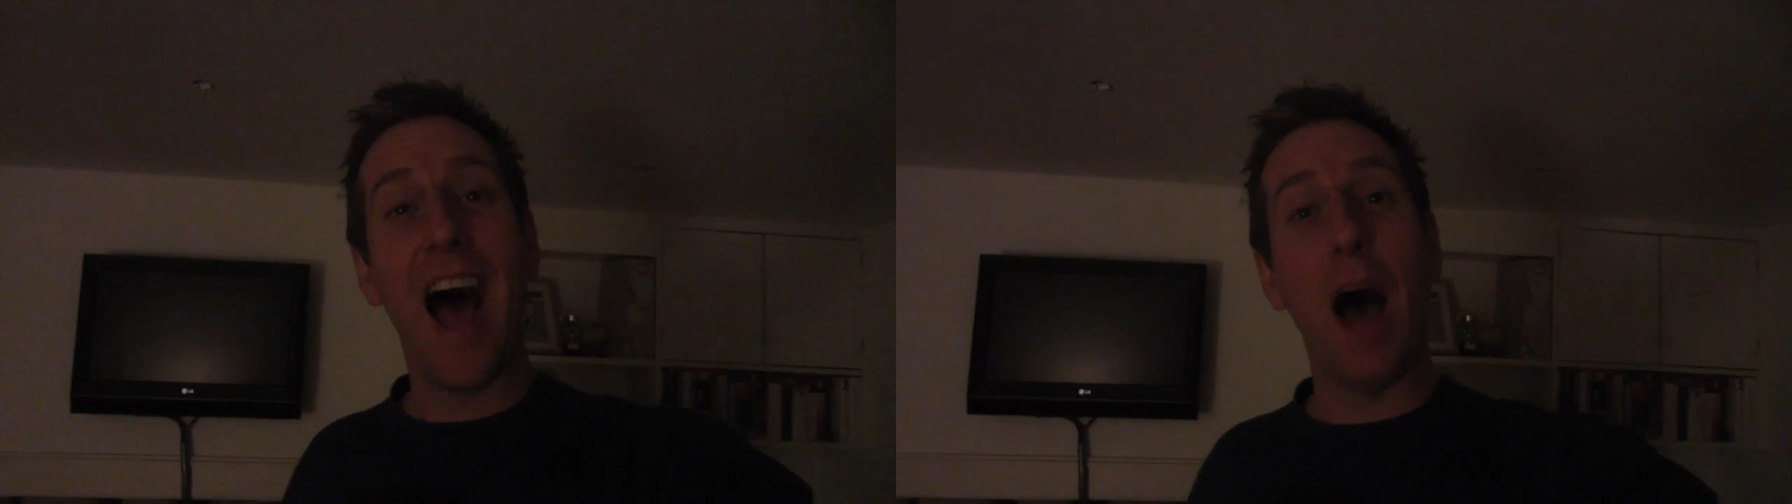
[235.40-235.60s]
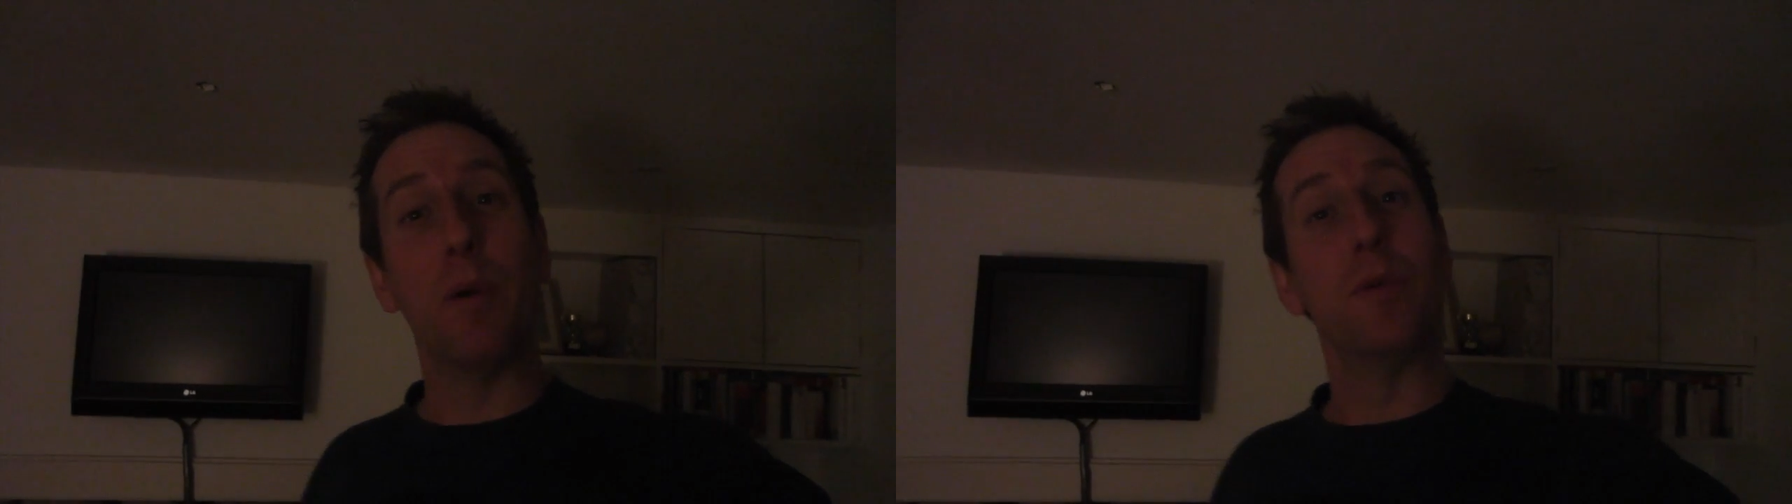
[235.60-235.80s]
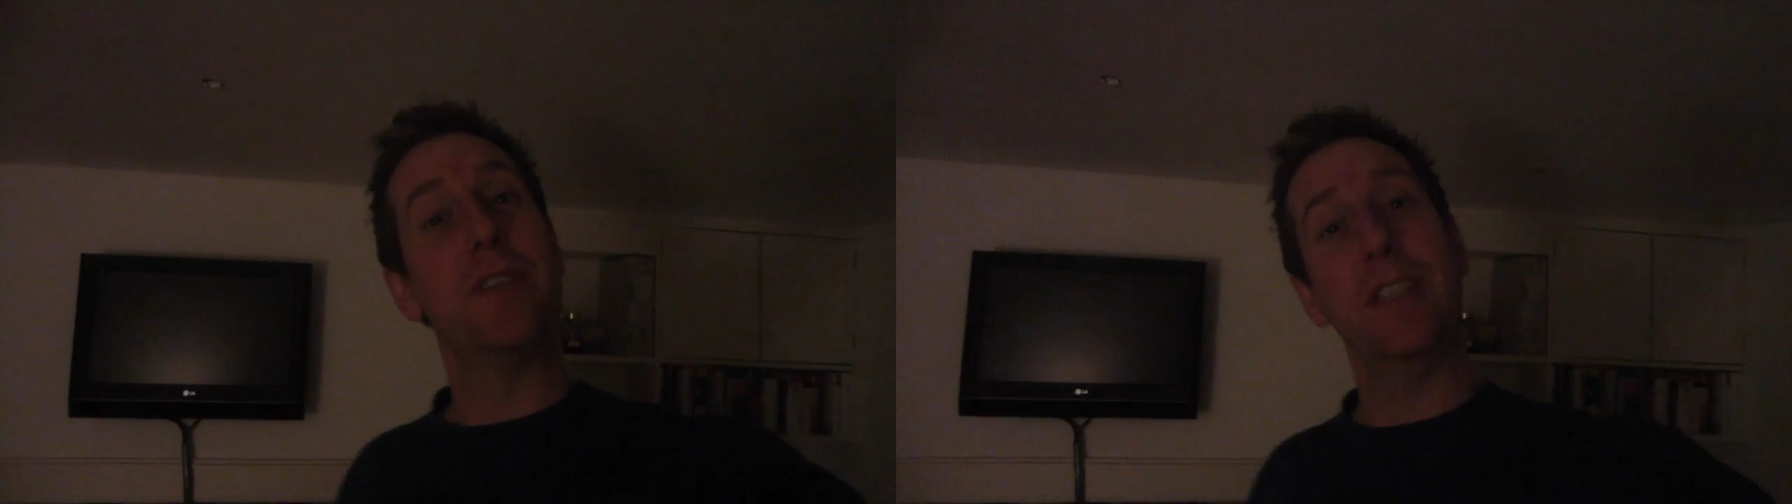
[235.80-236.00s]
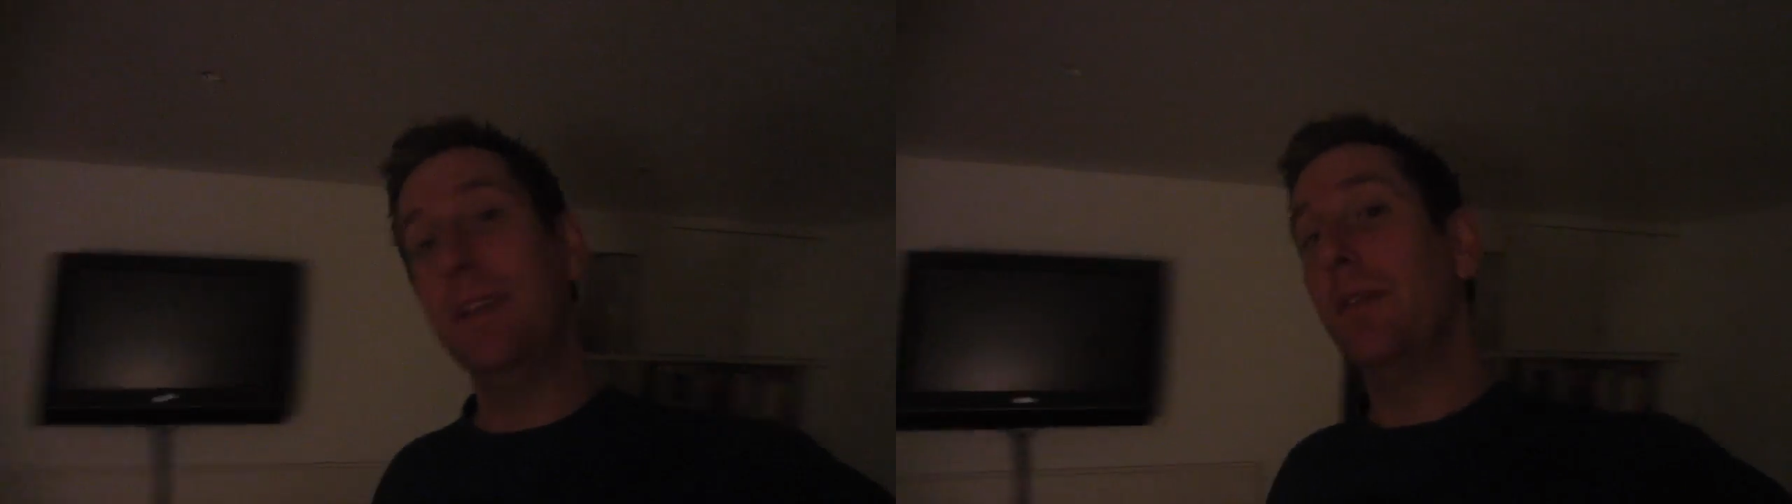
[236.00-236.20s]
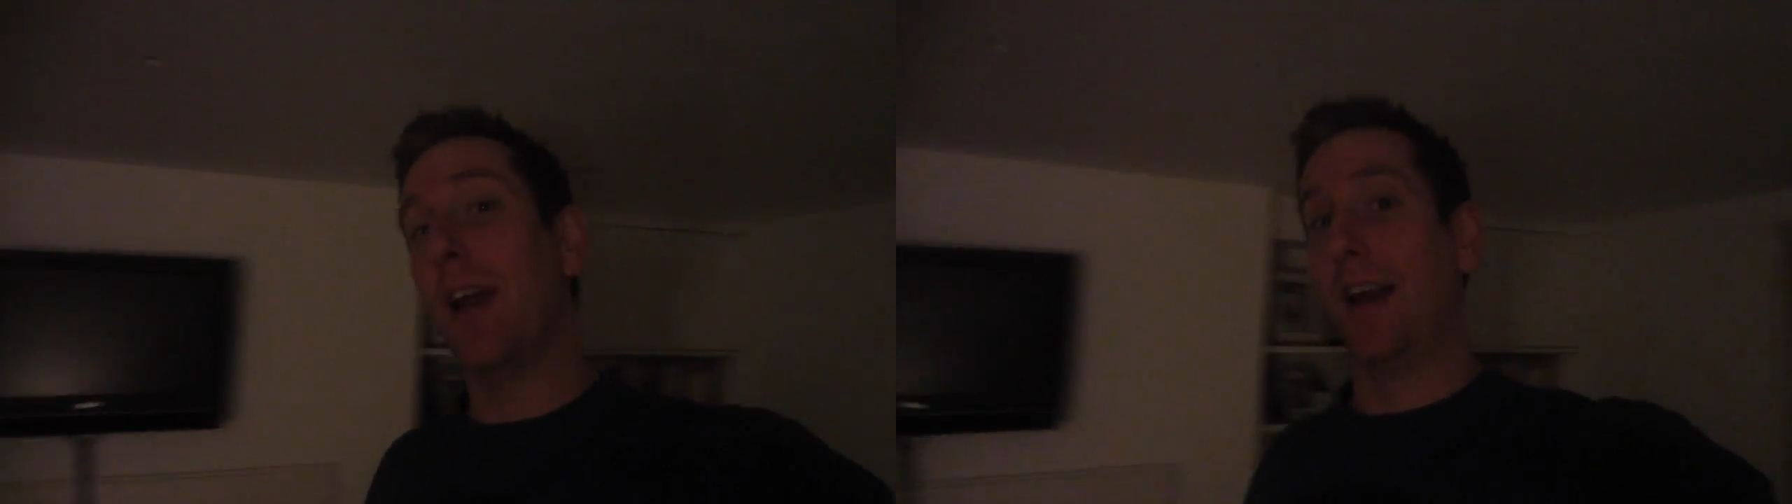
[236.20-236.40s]
I will see
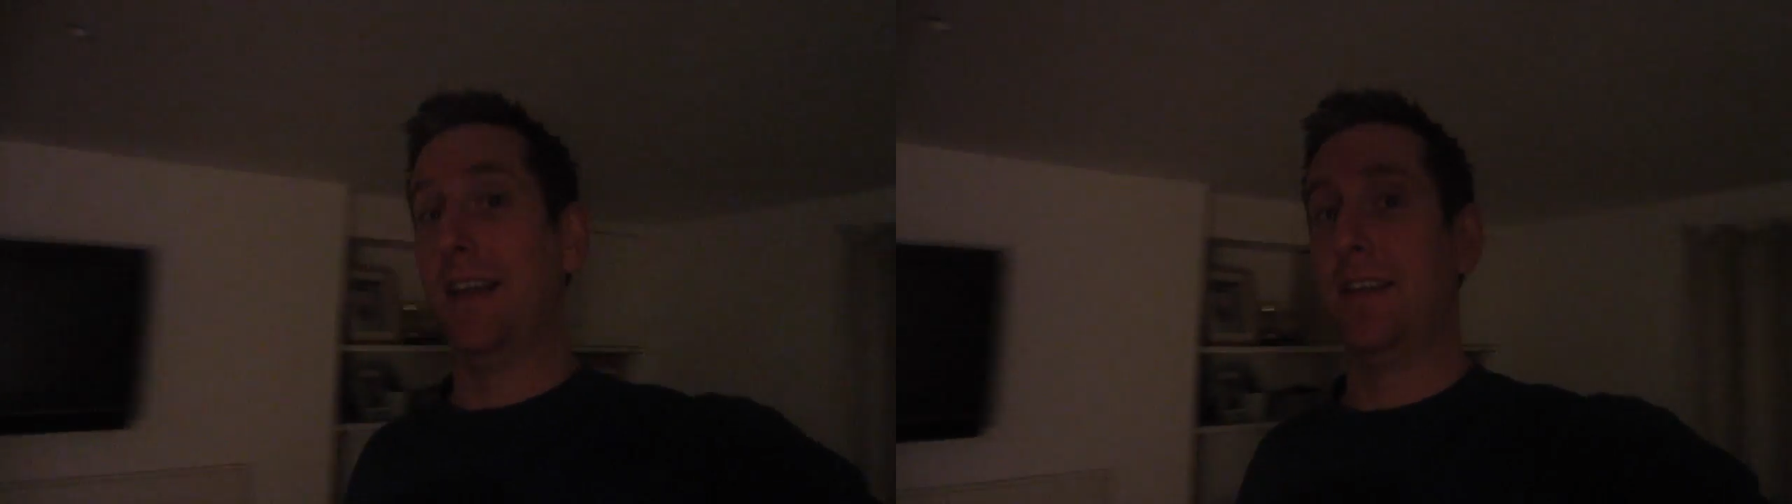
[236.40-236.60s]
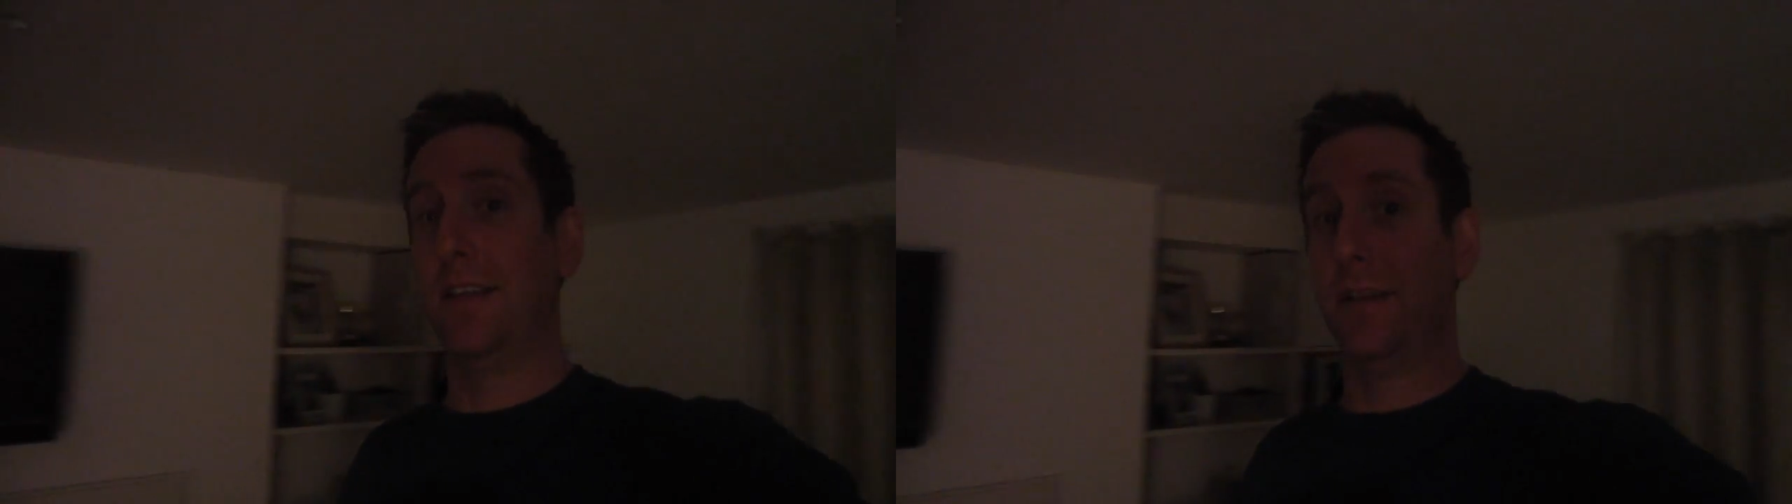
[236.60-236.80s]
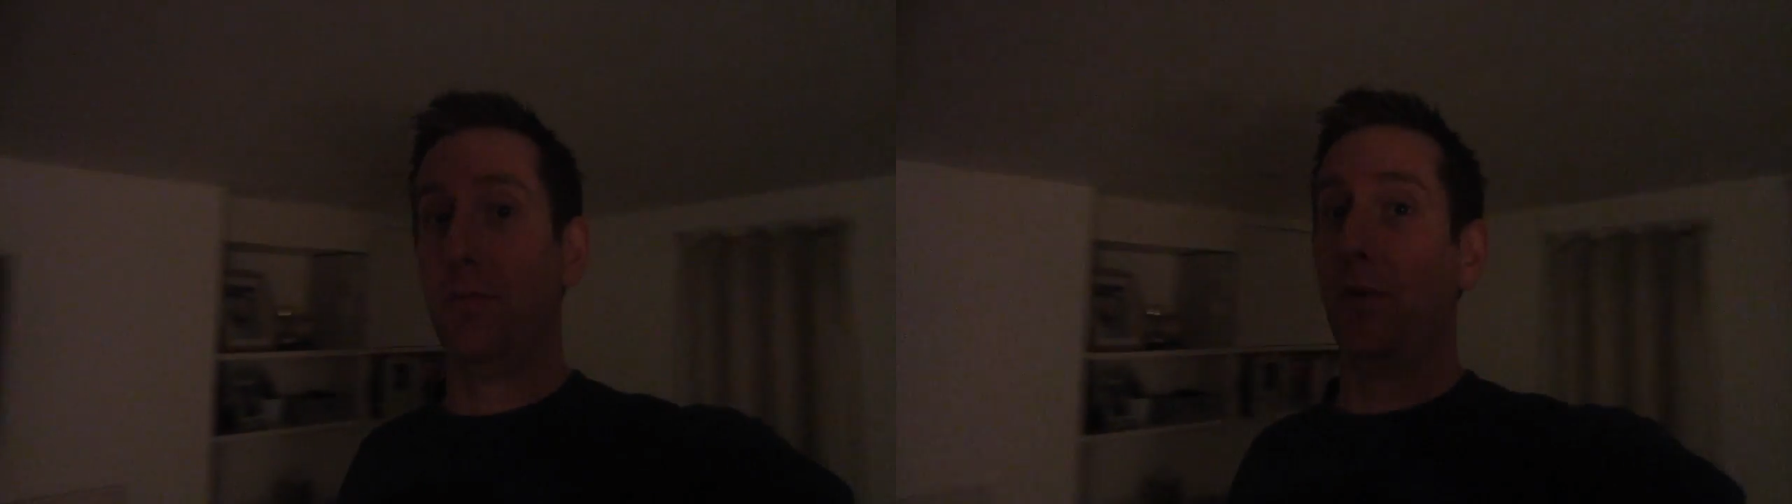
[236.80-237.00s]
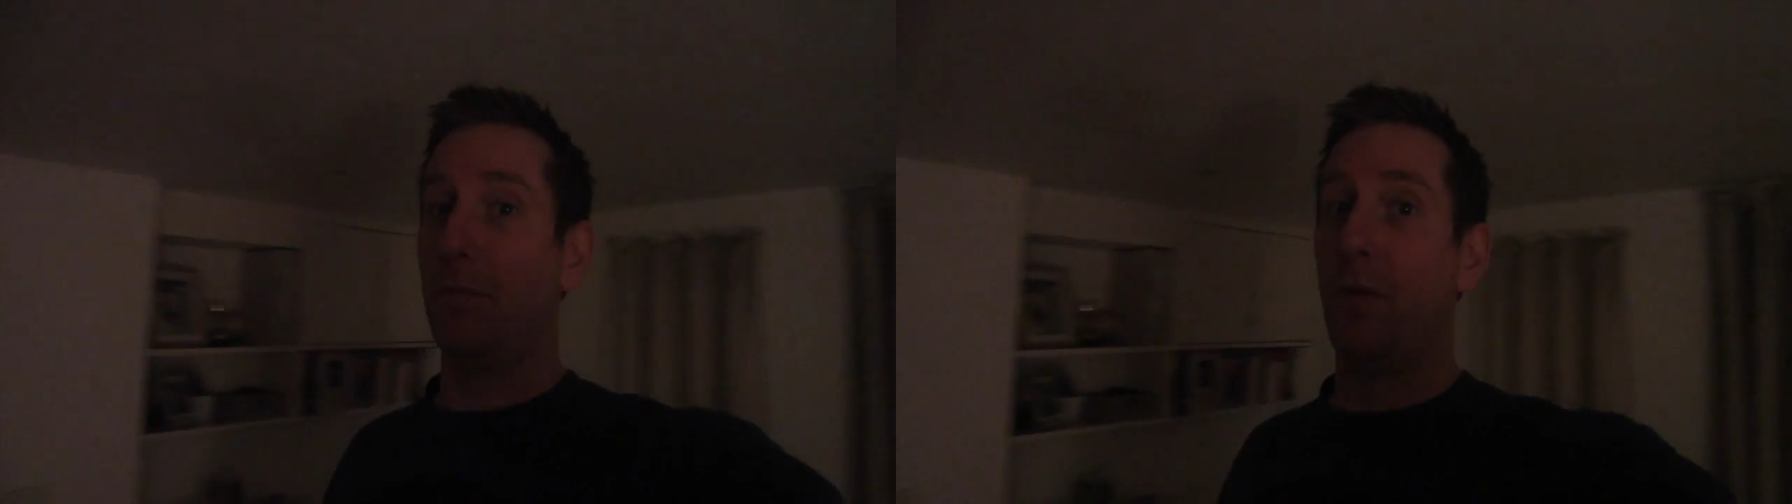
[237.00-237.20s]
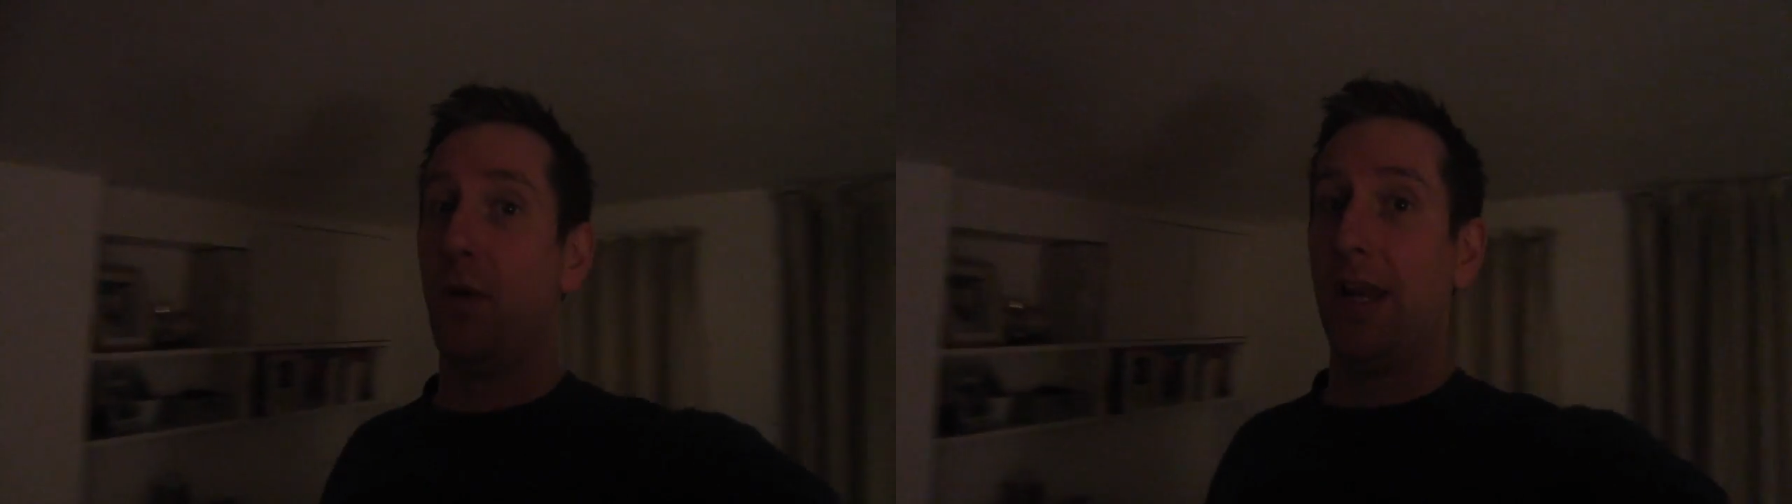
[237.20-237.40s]
you guys tomorrow
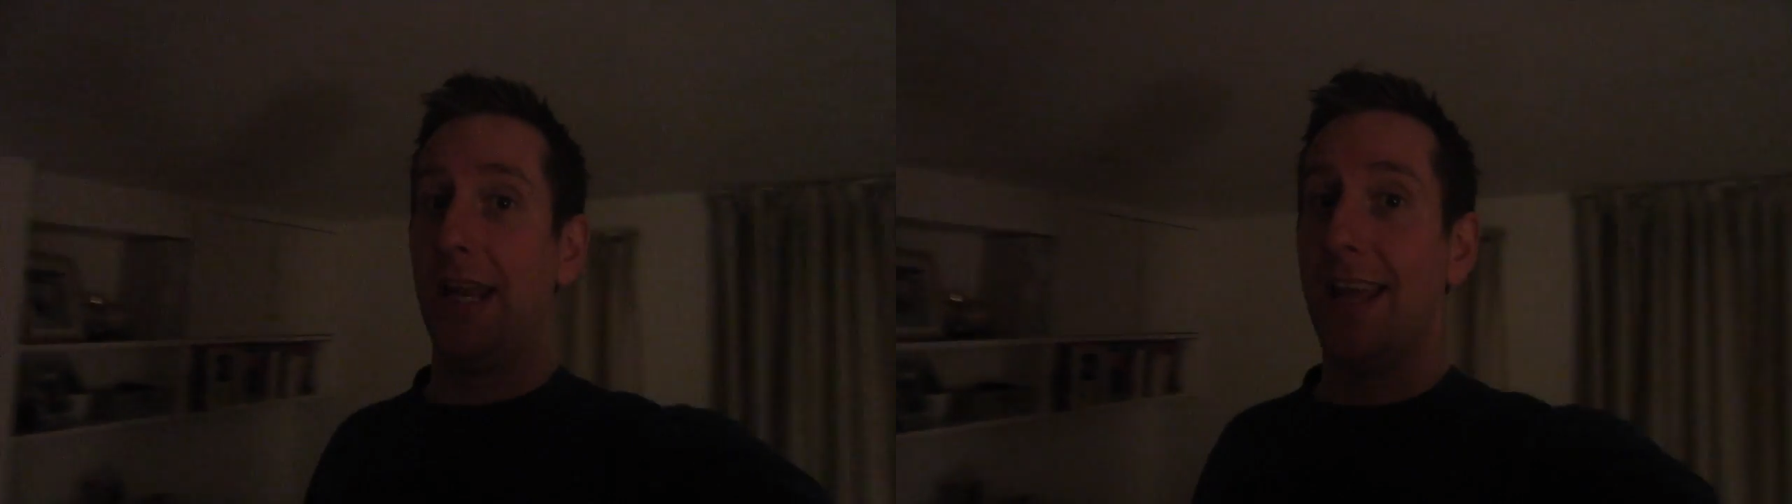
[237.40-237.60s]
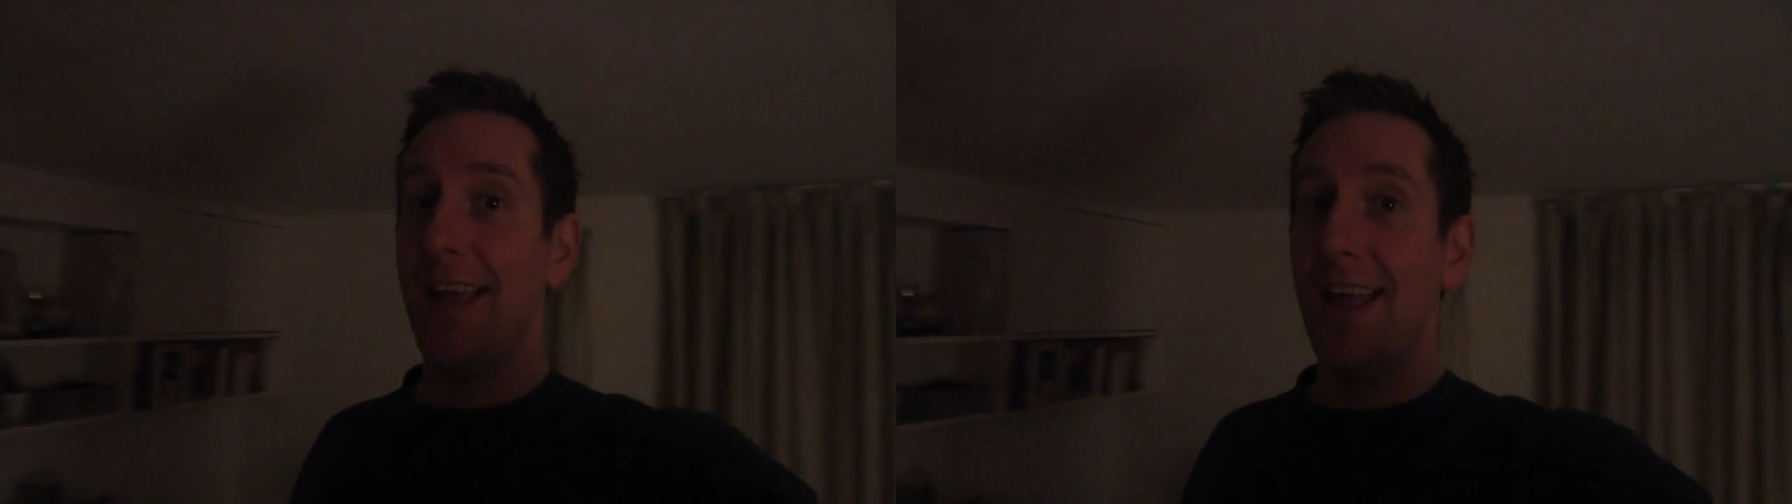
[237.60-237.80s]
morning.